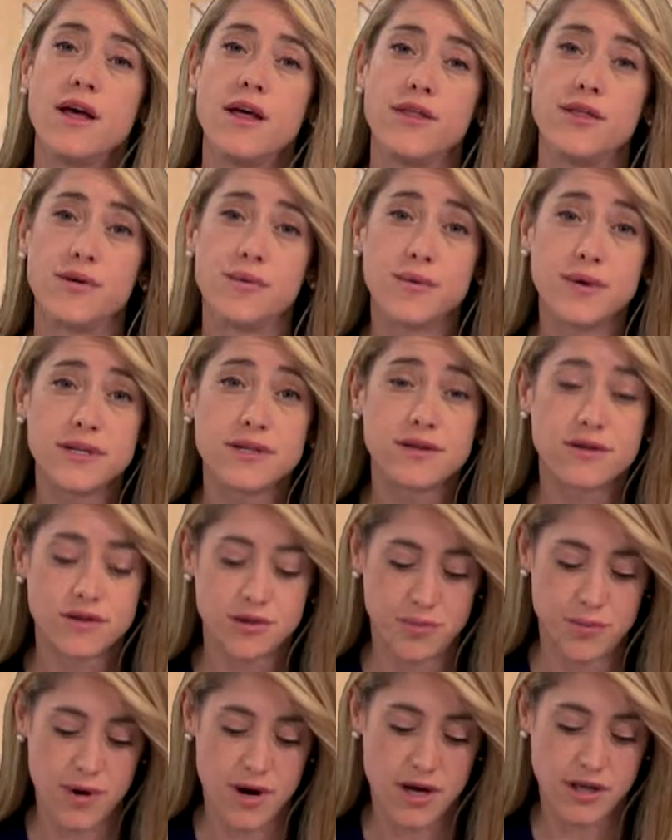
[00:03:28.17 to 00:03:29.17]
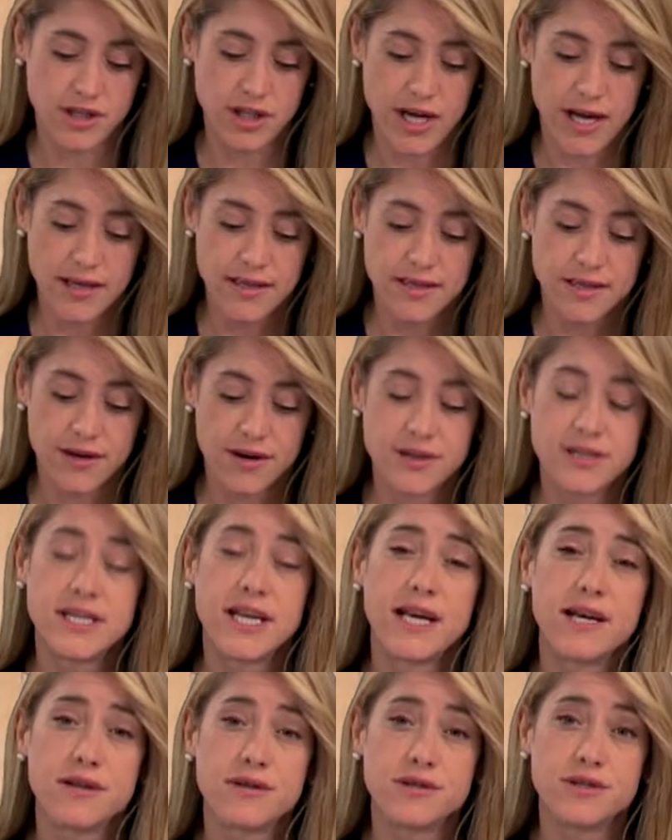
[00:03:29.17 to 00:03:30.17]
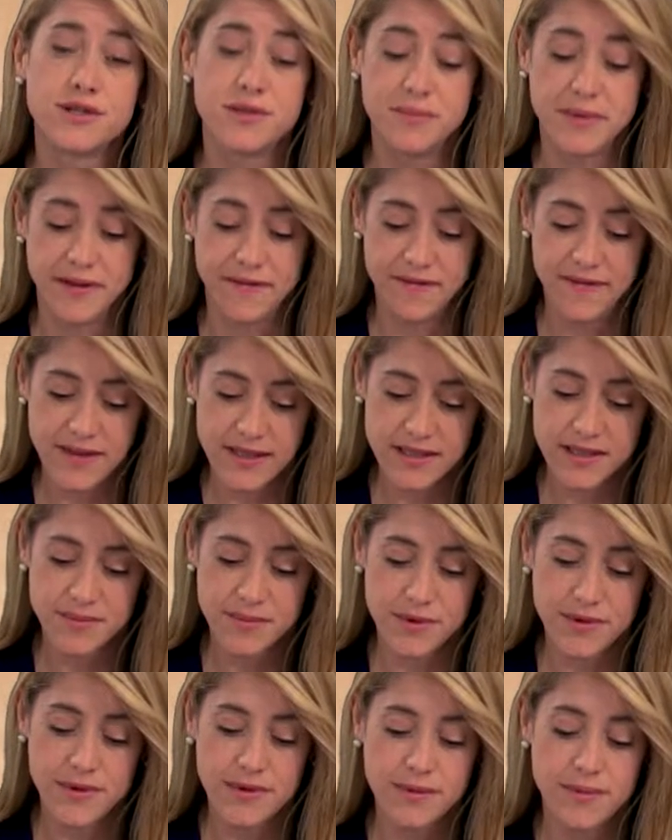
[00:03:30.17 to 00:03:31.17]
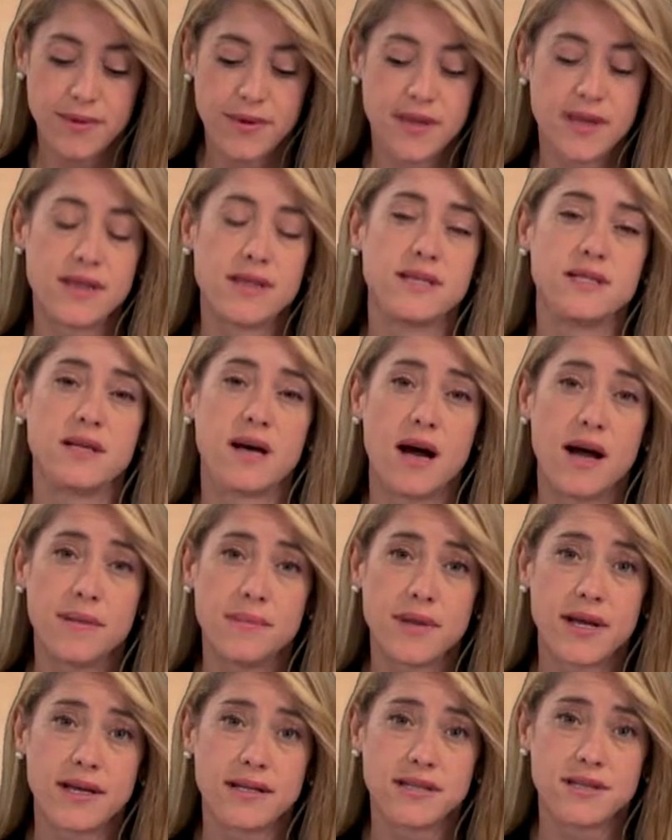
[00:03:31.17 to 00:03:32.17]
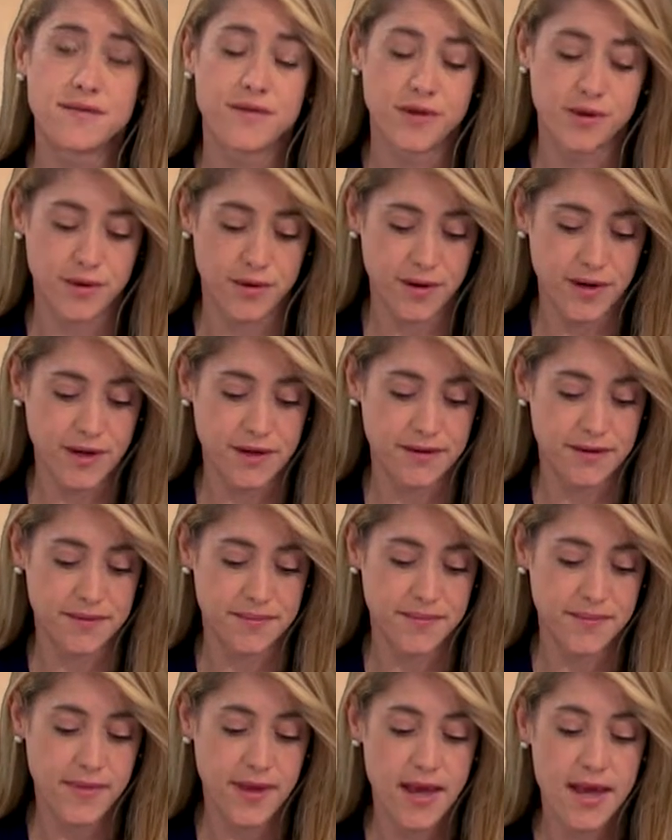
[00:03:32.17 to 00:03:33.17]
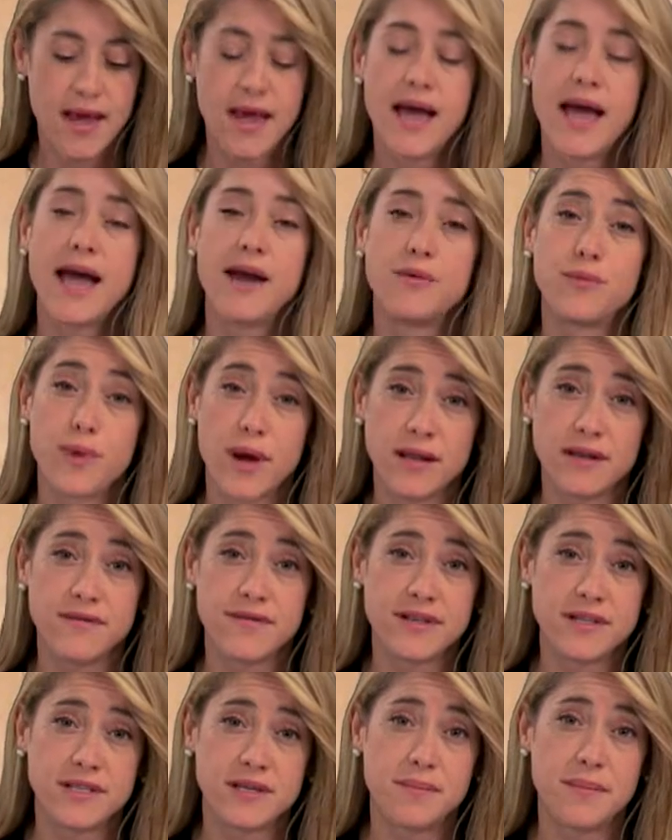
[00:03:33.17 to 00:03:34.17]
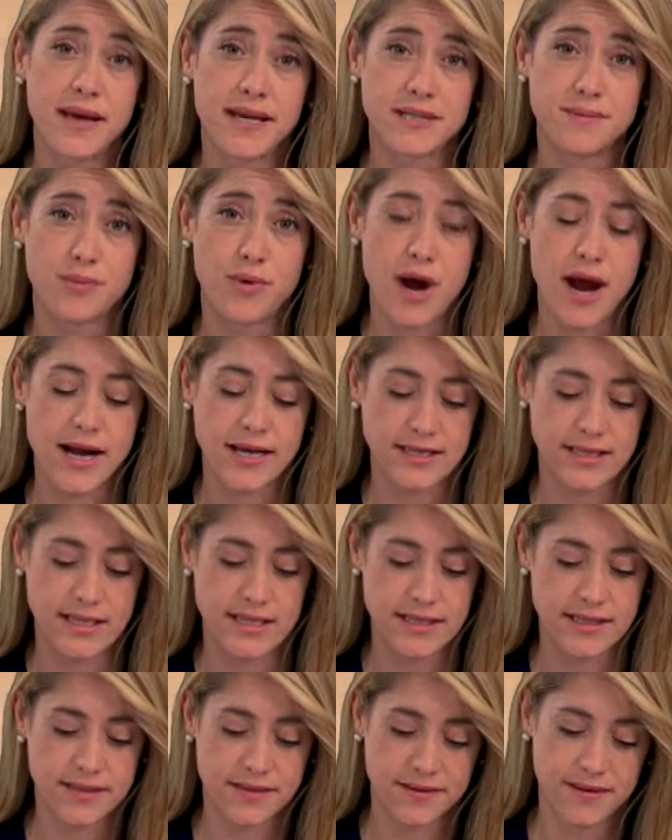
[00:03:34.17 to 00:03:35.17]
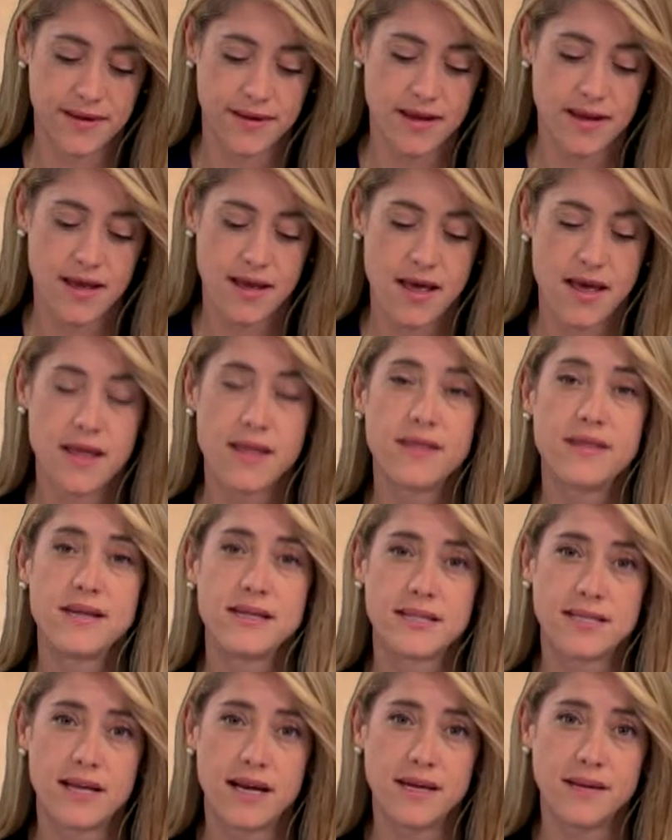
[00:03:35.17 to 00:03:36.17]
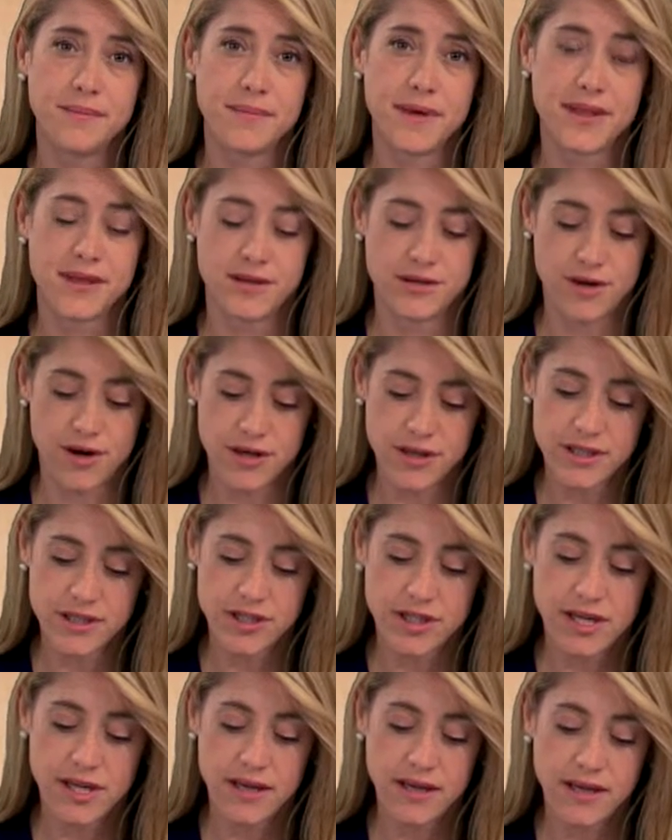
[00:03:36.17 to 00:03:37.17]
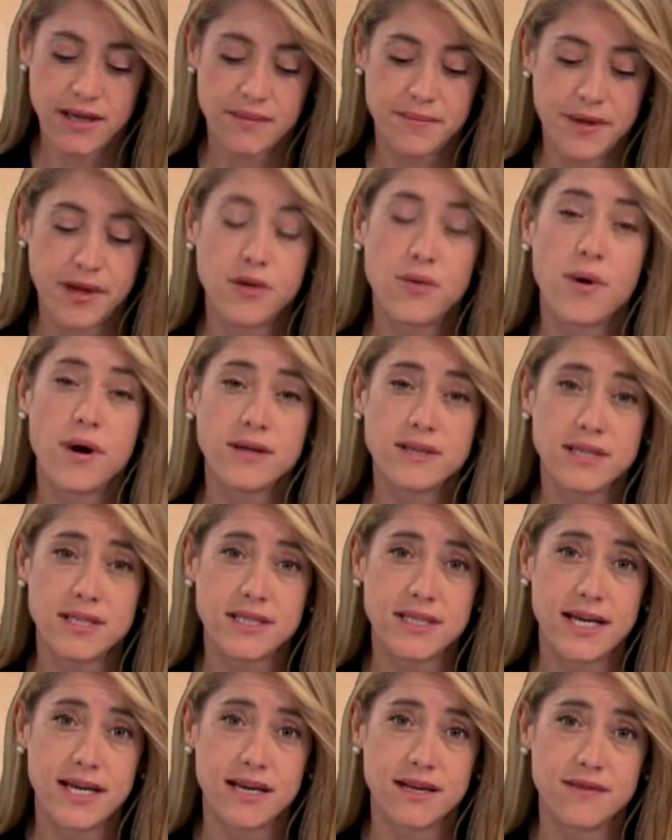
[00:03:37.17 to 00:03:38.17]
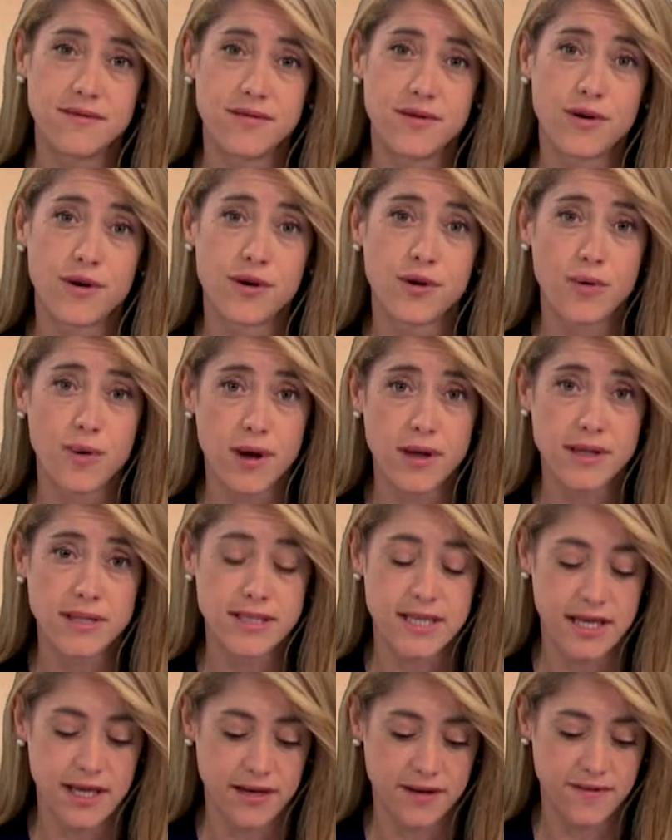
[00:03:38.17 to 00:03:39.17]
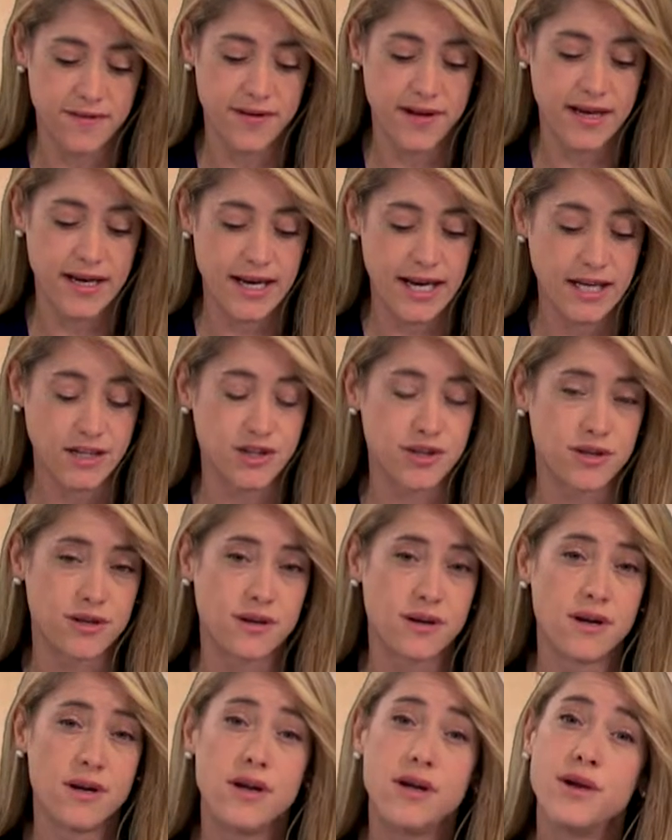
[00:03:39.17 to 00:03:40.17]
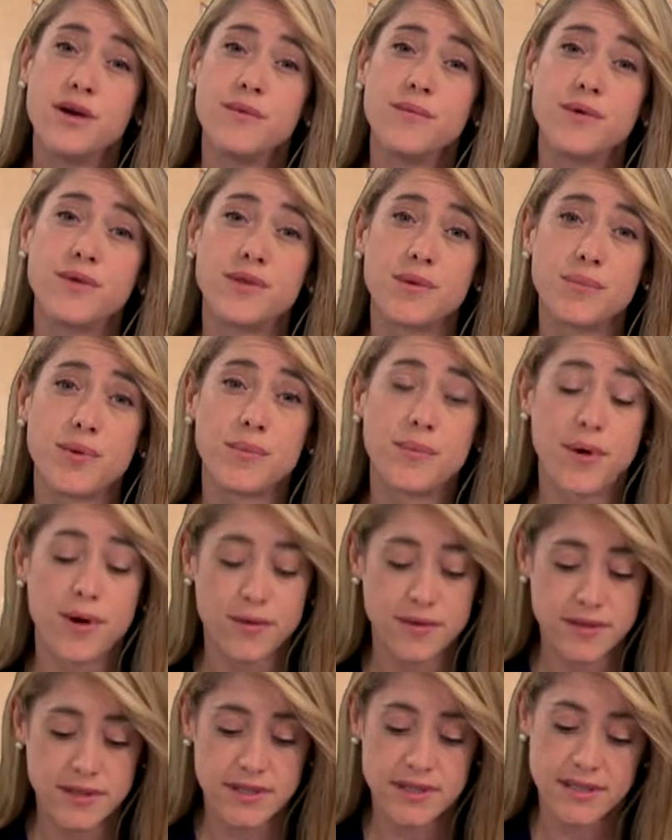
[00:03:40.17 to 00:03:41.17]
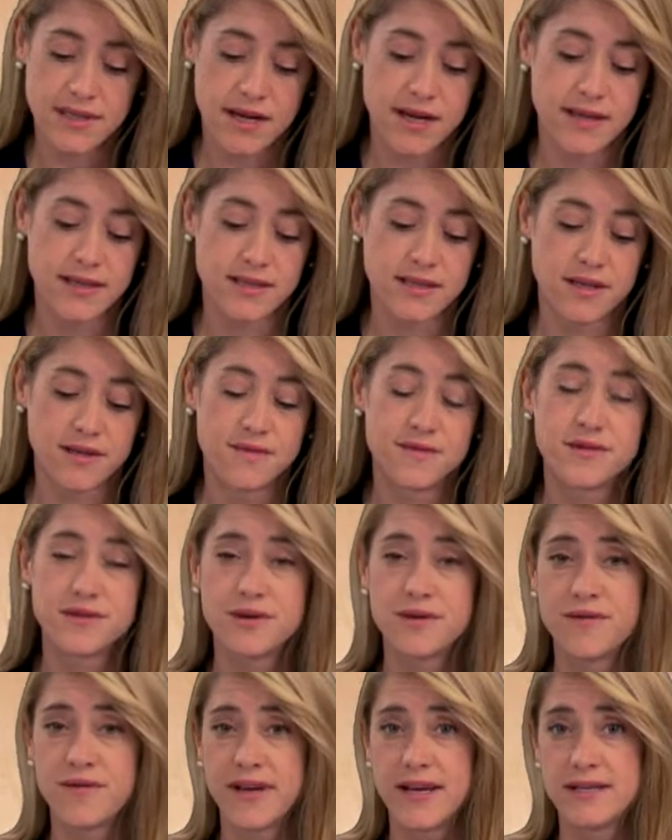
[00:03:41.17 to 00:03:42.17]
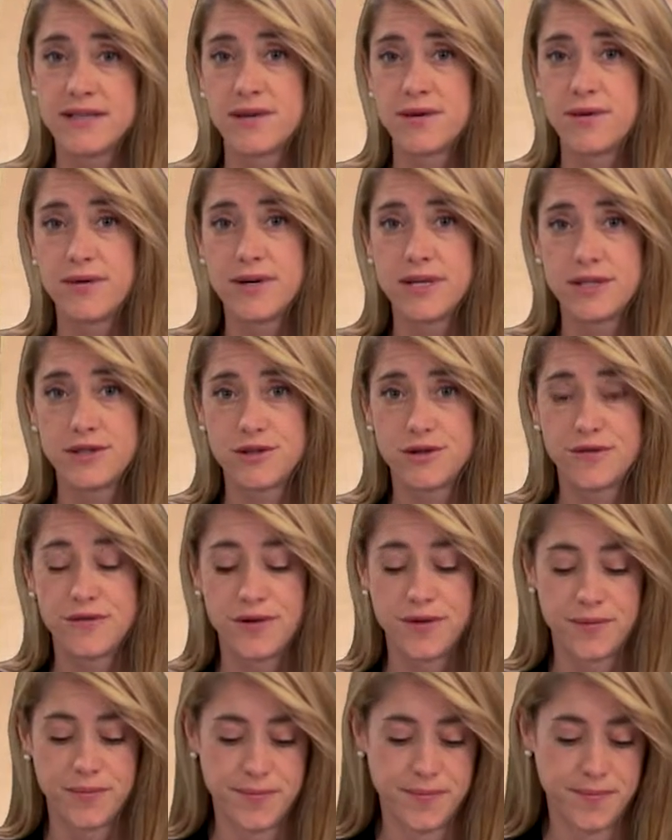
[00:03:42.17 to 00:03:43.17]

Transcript: The research projects are tailored to be feasible within the timelines of the curriculum and relevant to best practice. The study methodology can be quantitative or qualitative in nature, with the proposed designs of surveys or interview.